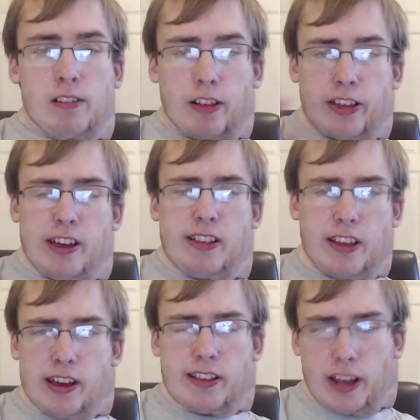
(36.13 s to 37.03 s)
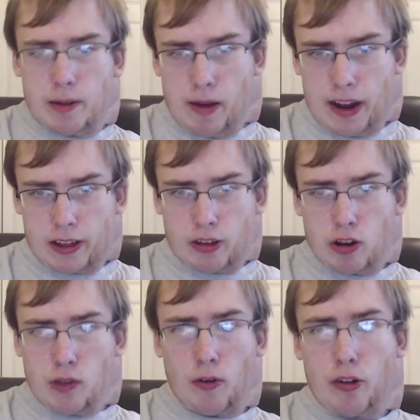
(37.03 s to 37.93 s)
The DC Cinematic
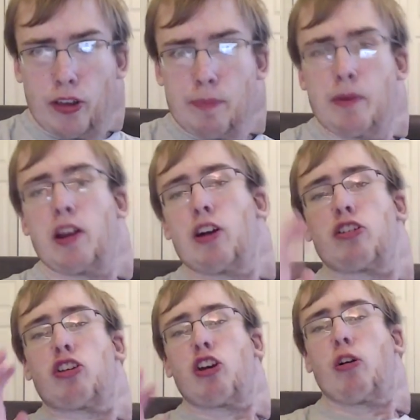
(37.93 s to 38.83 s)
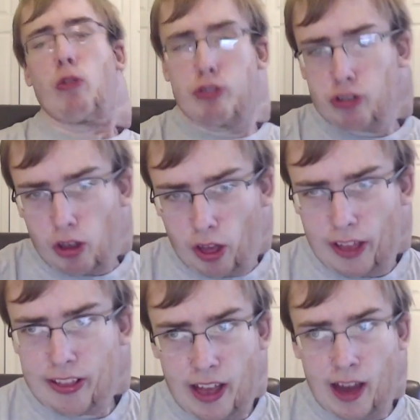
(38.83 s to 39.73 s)
Universe has been a huge
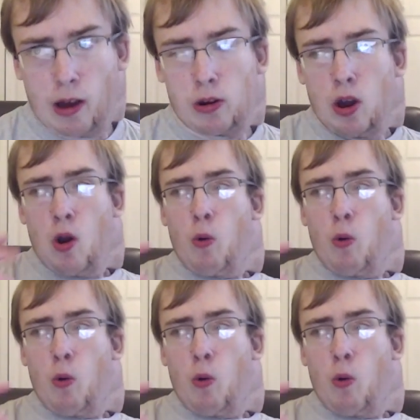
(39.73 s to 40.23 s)
letdown,